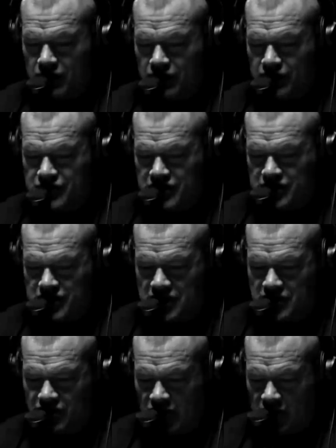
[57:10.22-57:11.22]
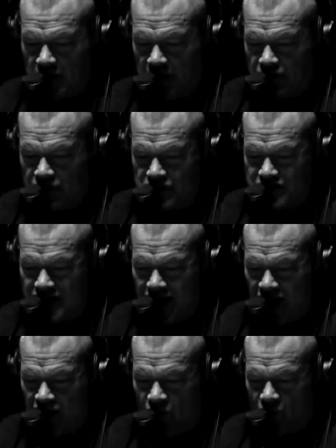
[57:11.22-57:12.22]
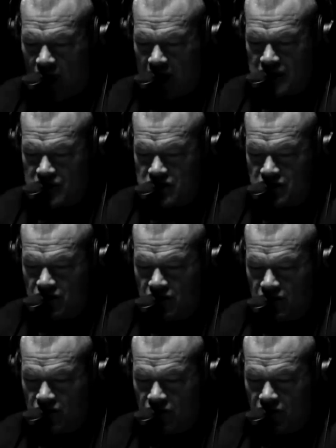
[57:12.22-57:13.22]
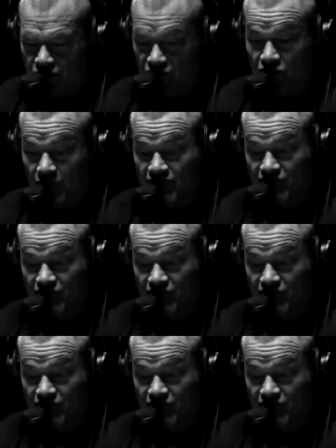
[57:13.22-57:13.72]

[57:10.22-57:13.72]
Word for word: The success of a commander does not arise from